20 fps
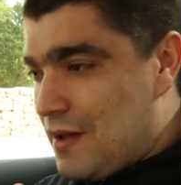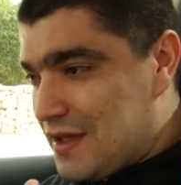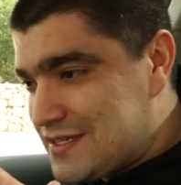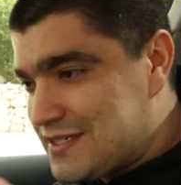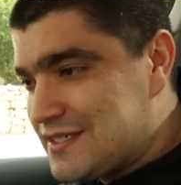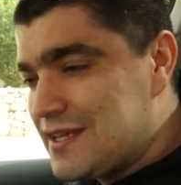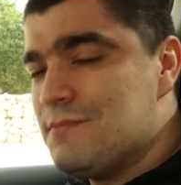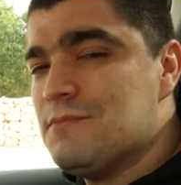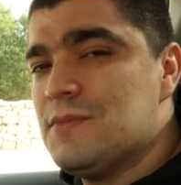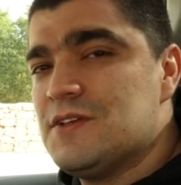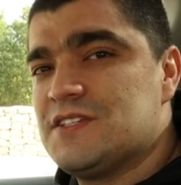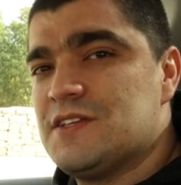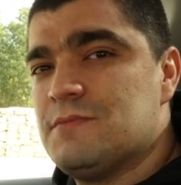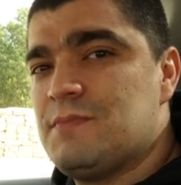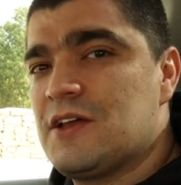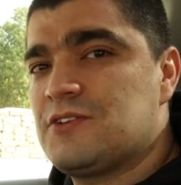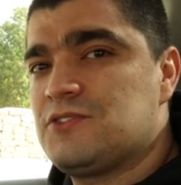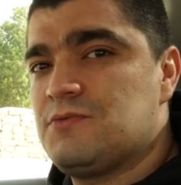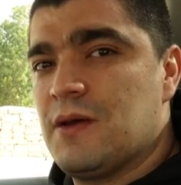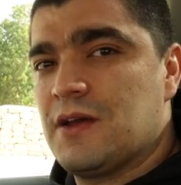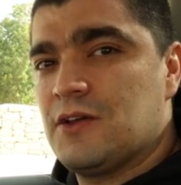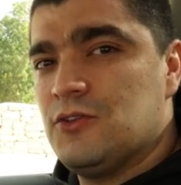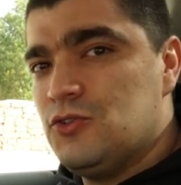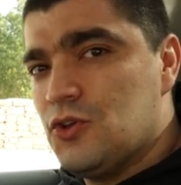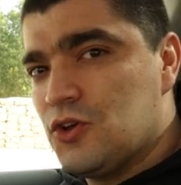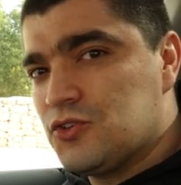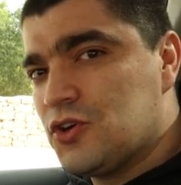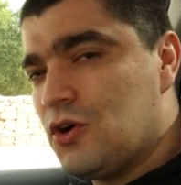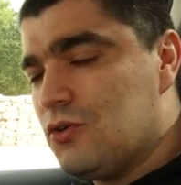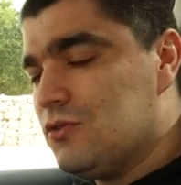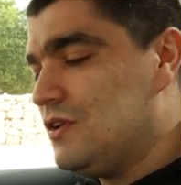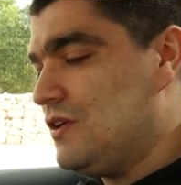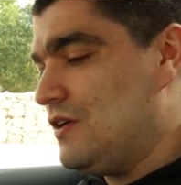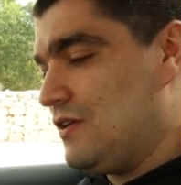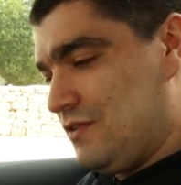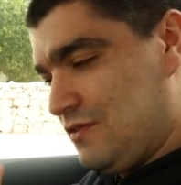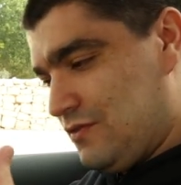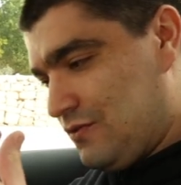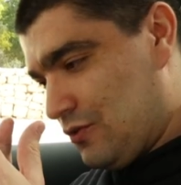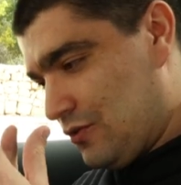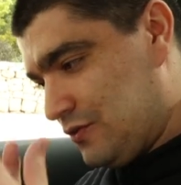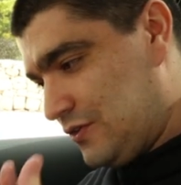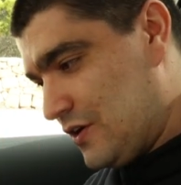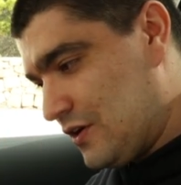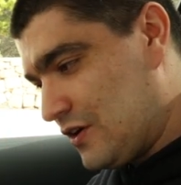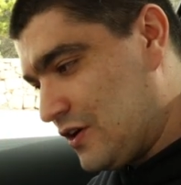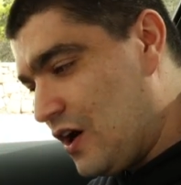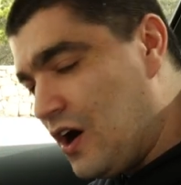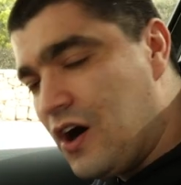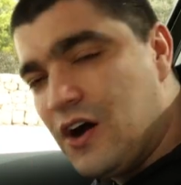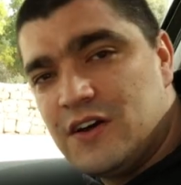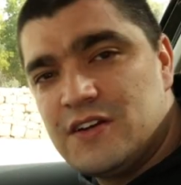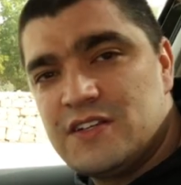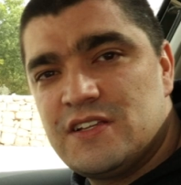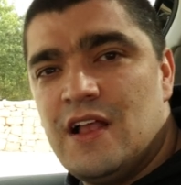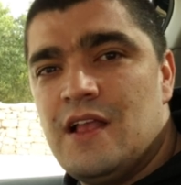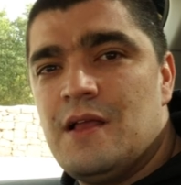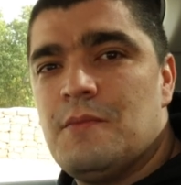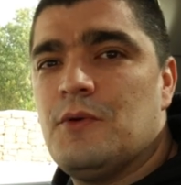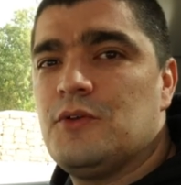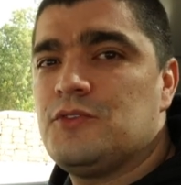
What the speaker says: assembles the battery pack not only for their cars,